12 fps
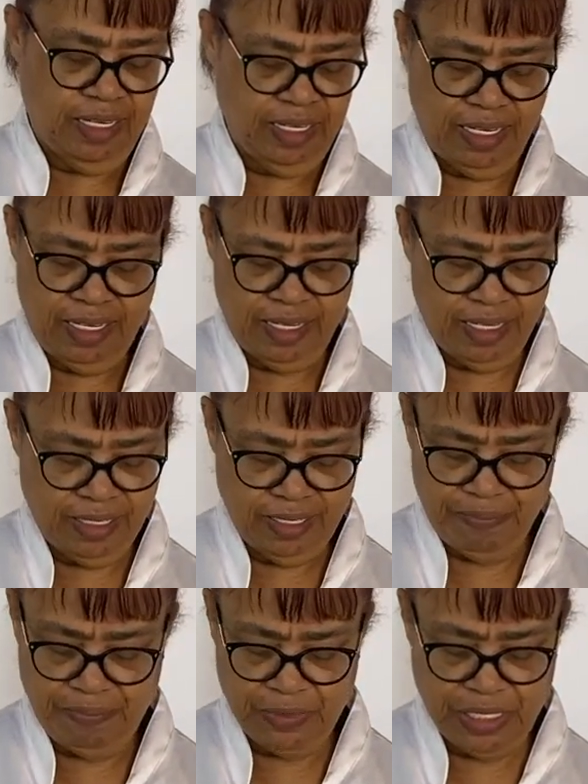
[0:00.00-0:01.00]

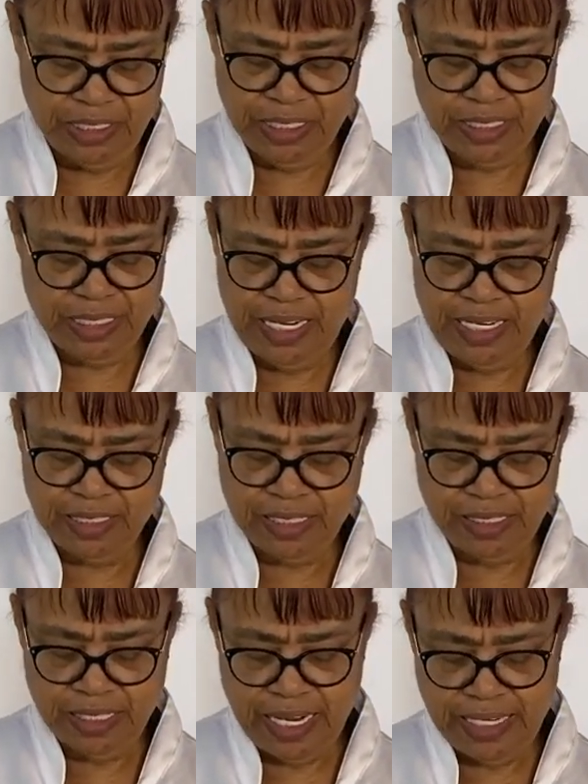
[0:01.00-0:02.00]
and it just adds a
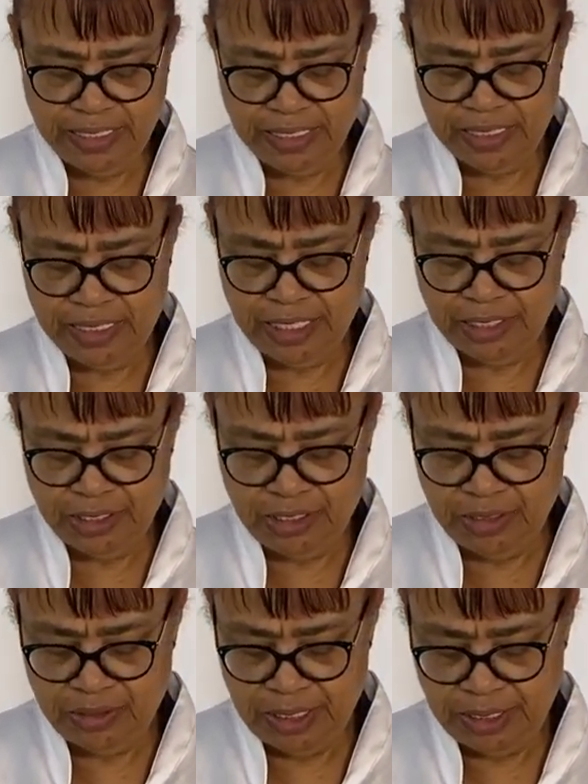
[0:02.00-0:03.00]
nice touch
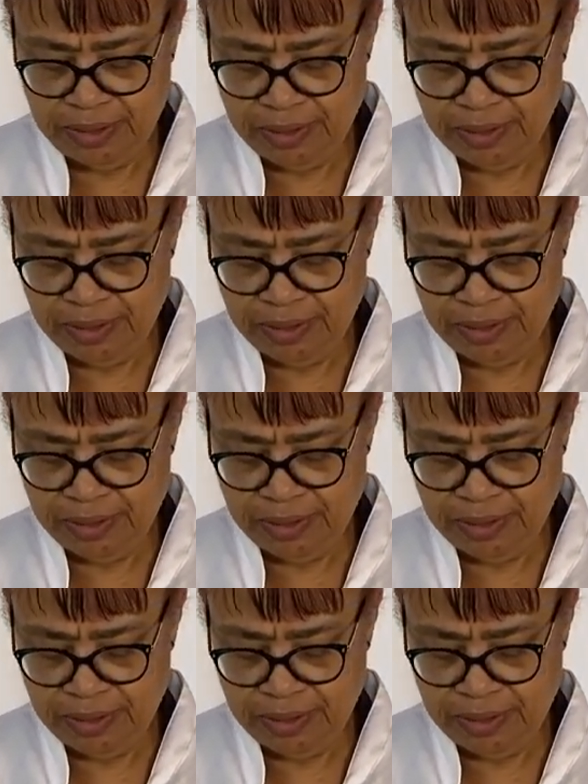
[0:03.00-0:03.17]
to it.